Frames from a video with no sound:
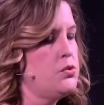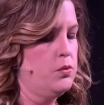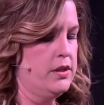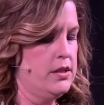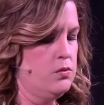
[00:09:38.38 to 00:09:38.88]

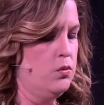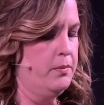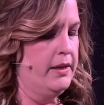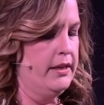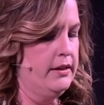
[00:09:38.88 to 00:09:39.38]
with this
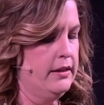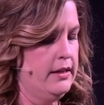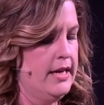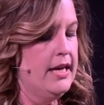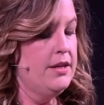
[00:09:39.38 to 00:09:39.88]
woman.
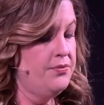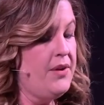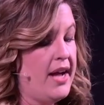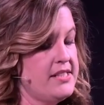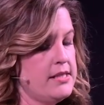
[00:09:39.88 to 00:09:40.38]
In
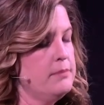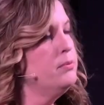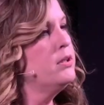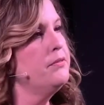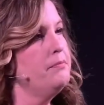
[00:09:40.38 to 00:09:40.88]
fact, in the
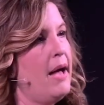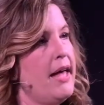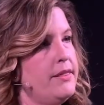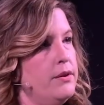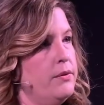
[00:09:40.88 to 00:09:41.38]
book of
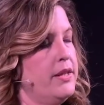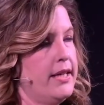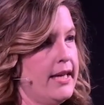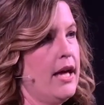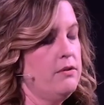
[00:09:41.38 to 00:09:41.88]
Matthew, in the
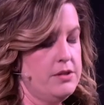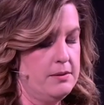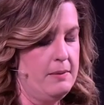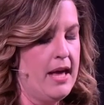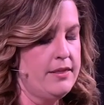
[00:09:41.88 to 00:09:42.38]
account in
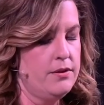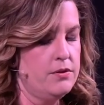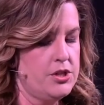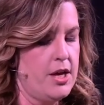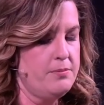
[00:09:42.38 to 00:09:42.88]
Matthew in
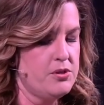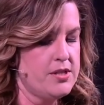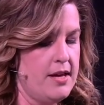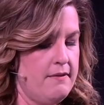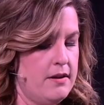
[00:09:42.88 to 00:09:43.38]
chapter
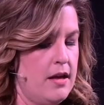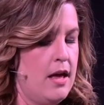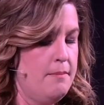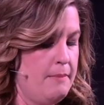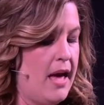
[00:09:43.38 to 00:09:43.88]
7,
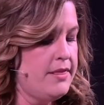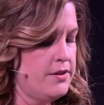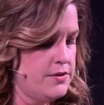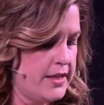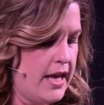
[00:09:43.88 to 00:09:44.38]

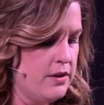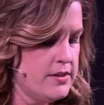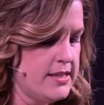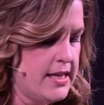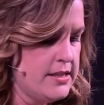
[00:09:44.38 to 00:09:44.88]
Matthew's account
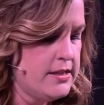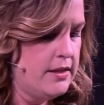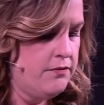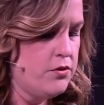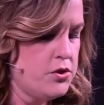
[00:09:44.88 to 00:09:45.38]
says
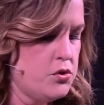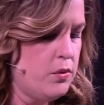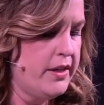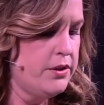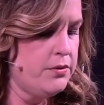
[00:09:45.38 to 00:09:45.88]
in verse
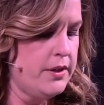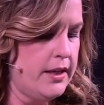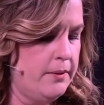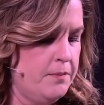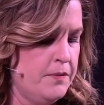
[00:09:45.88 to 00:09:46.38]

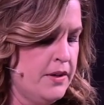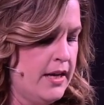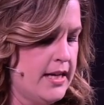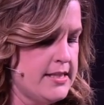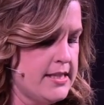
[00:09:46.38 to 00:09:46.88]
23,
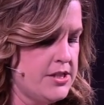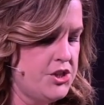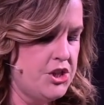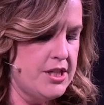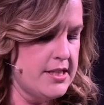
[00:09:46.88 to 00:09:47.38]
it says,
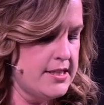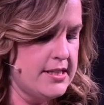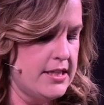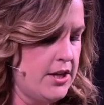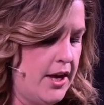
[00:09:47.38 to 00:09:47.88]
Jesus
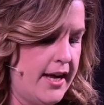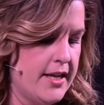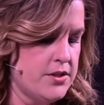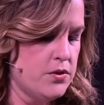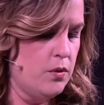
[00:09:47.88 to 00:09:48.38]
did not
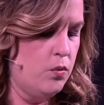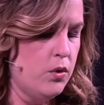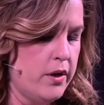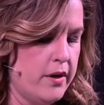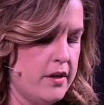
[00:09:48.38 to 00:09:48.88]
answer a
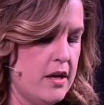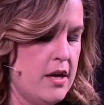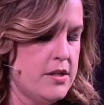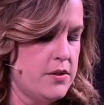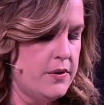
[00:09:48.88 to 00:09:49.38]
word.
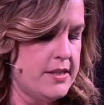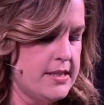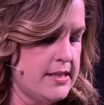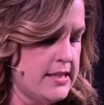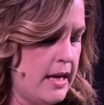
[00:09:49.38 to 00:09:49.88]
So his
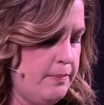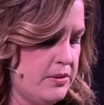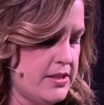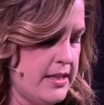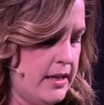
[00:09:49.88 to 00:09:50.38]

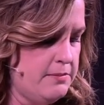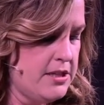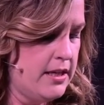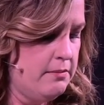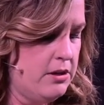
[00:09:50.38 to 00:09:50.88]
disciples came to
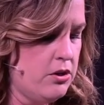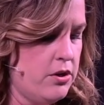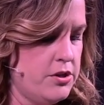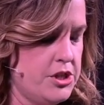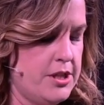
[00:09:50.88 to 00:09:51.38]
him and
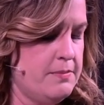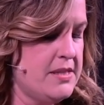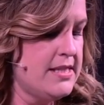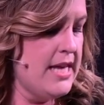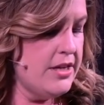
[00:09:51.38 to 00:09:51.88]
urged him,
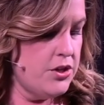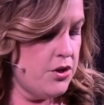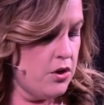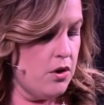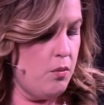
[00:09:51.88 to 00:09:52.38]
send
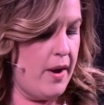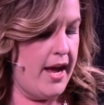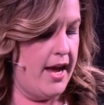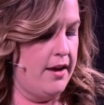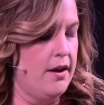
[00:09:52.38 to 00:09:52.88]
her
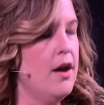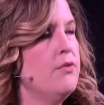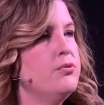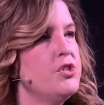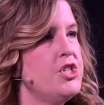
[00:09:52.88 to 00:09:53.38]
away,
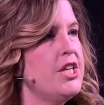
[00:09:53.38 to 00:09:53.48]
for she